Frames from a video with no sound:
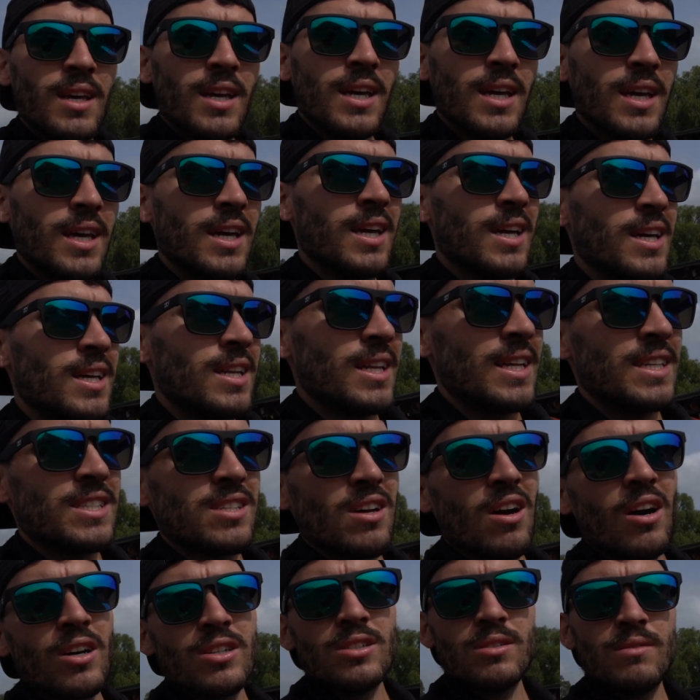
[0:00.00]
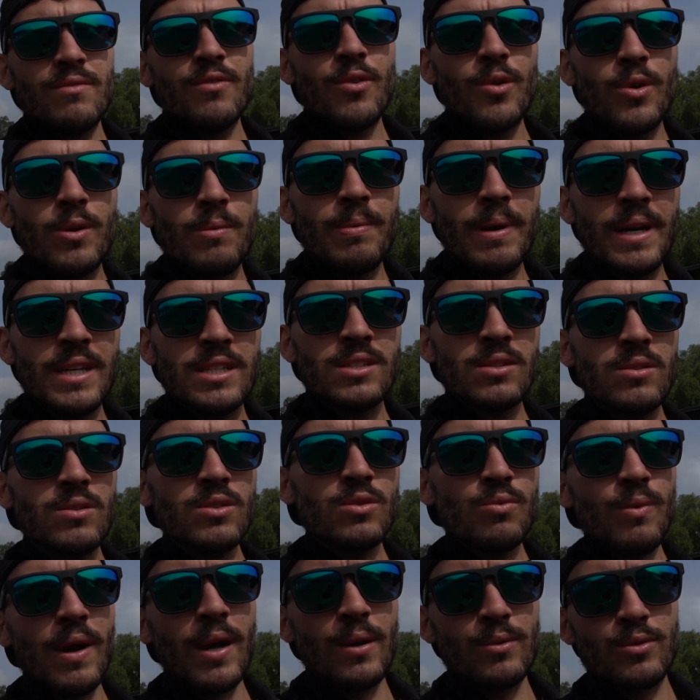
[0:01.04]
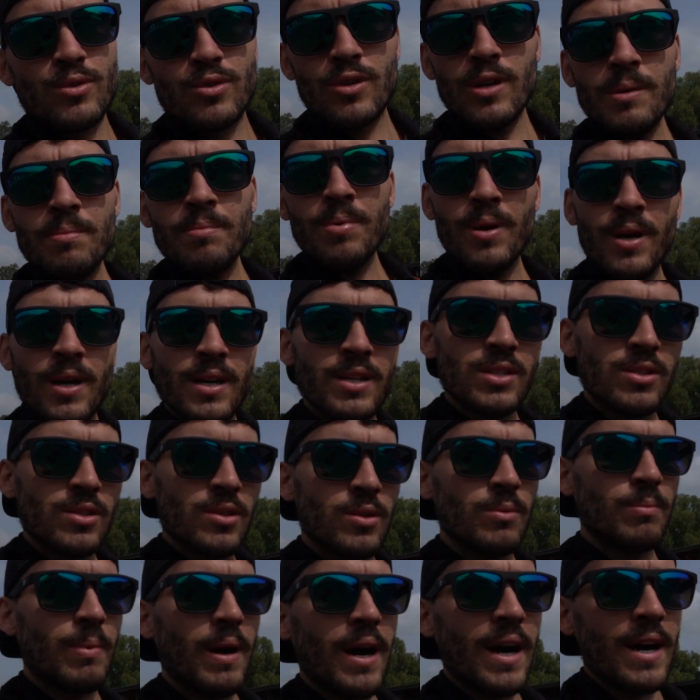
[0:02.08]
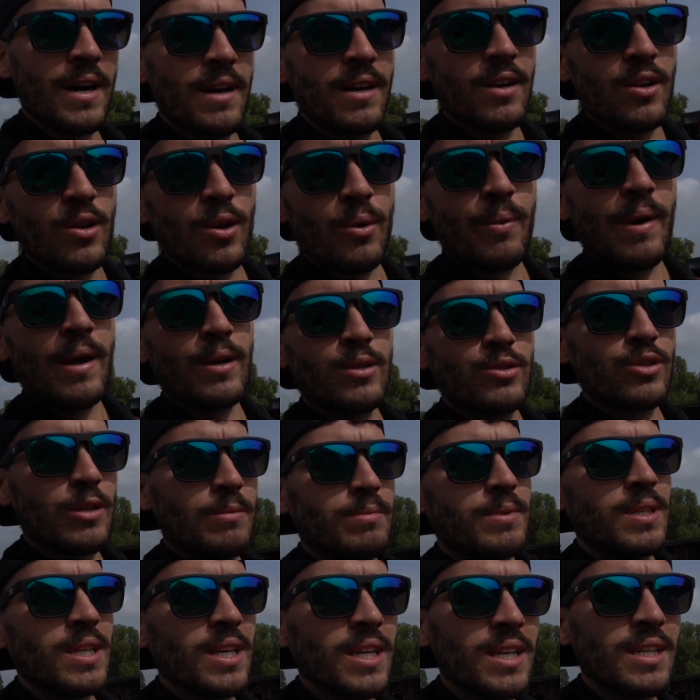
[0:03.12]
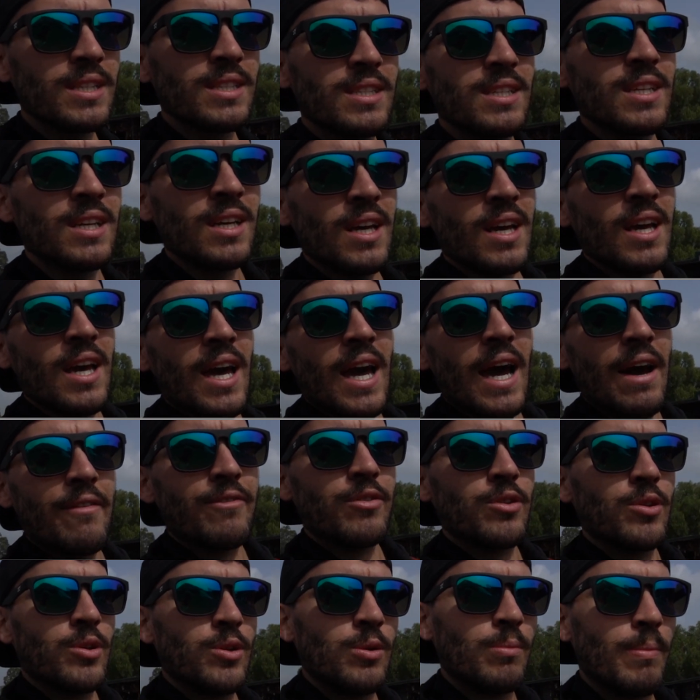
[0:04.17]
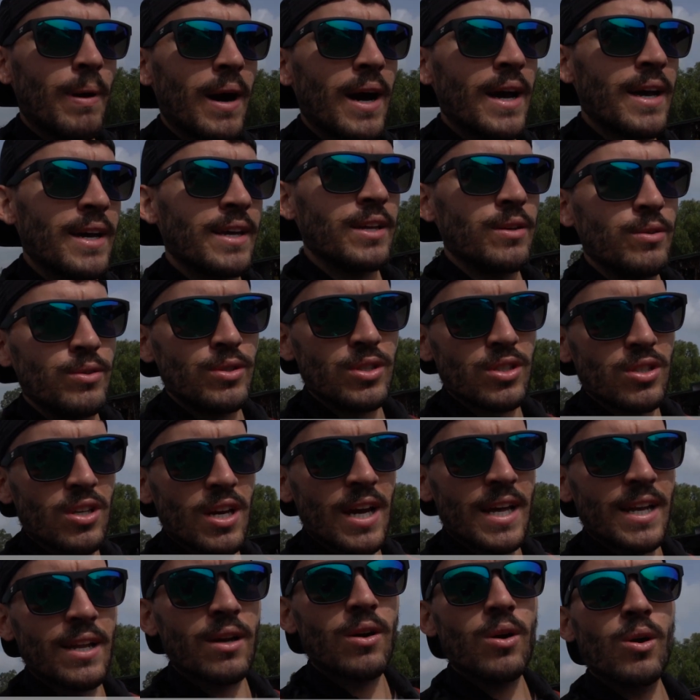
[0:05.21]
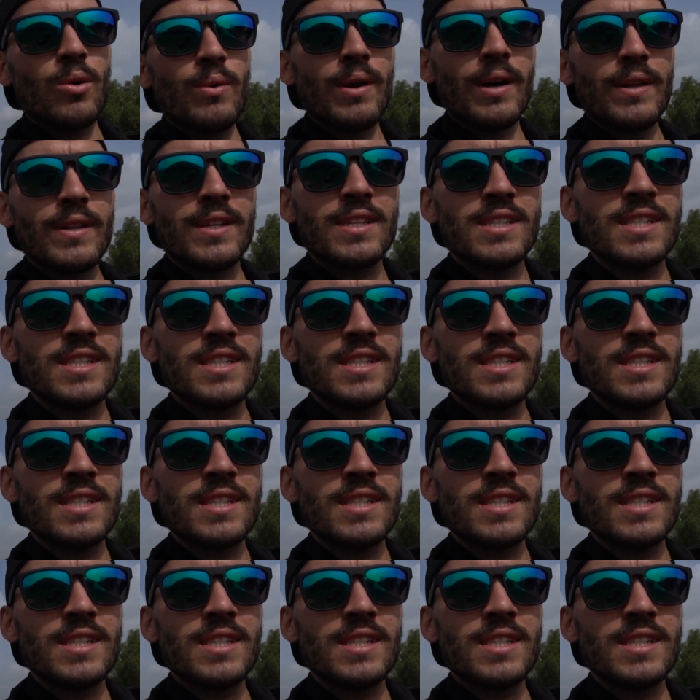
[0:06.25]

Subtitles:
And it's 104 pesos round trip. So buy your round trip ticket. After you buy it, you just kind of go around the